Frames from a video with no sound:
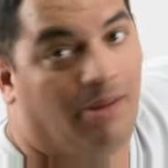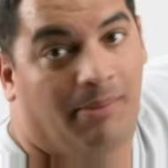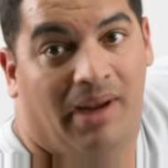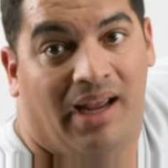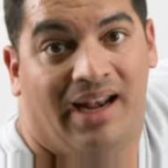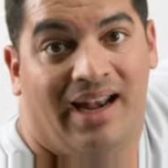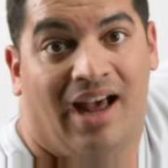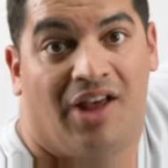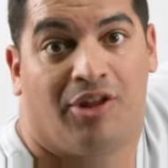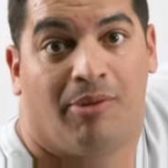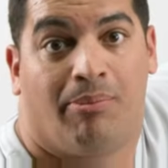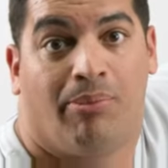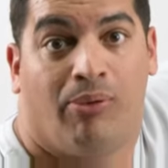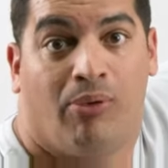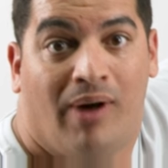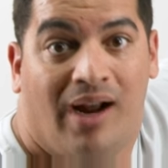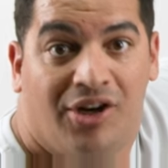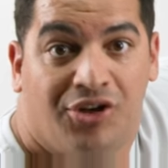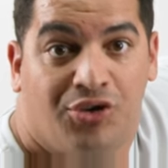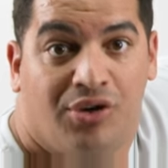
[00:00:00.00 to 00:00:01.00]
limit and now the
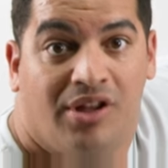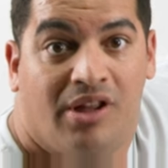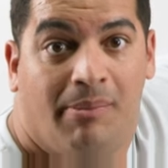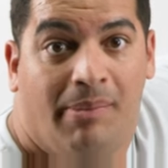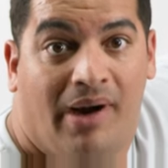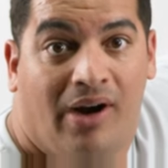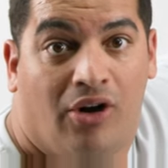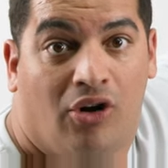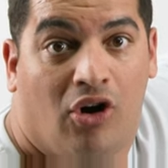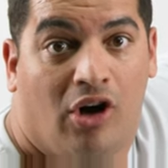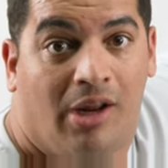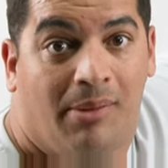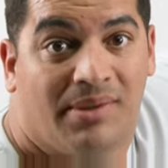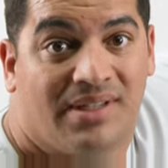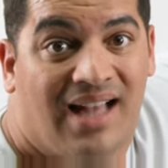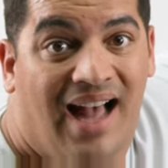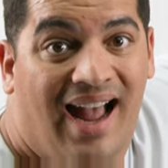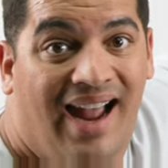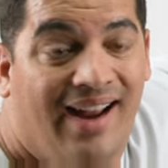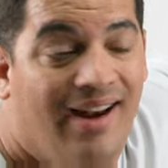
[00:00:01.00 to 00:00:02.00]
pressure in the pericardium
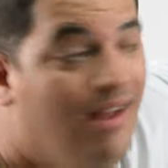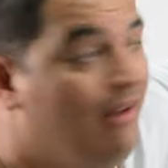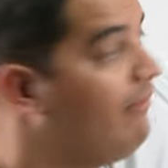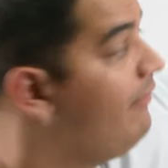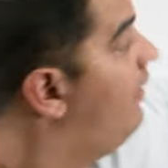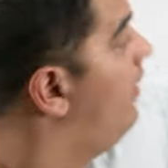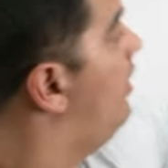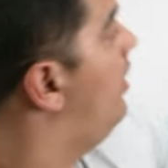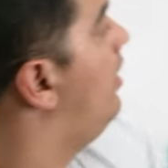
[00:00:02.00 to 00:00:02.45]
is high enough